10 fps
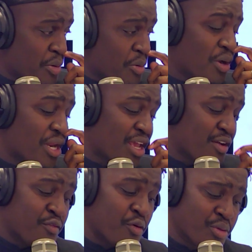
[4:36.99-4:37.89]
We want to hear
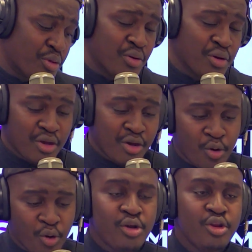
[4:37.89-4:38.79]
from you.
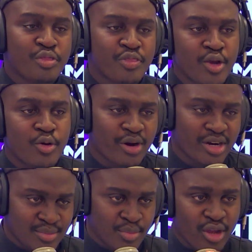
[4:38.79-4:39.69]
Who do you think
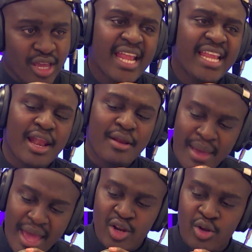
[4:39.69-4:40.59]
works more, Kenyan
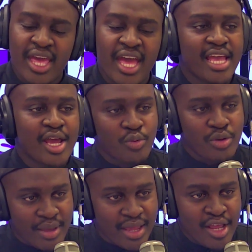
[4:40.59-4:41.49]
men or Kenyan
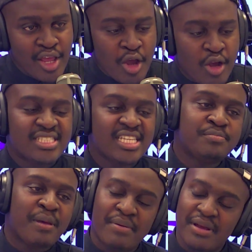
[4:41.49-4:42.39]
women? Because these
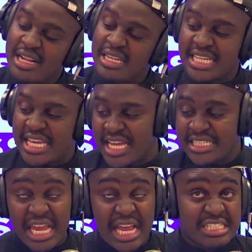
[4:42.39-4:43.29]
baby girls are here
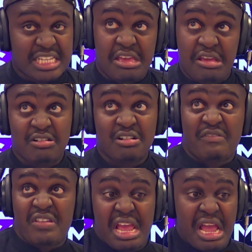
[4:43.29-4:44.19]
saying as
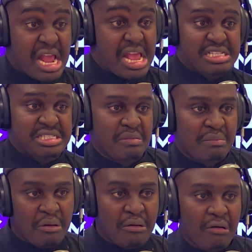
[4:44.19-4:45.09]
nafanyanga kazi
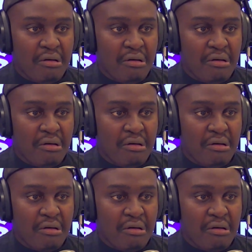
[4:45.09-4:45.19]
more.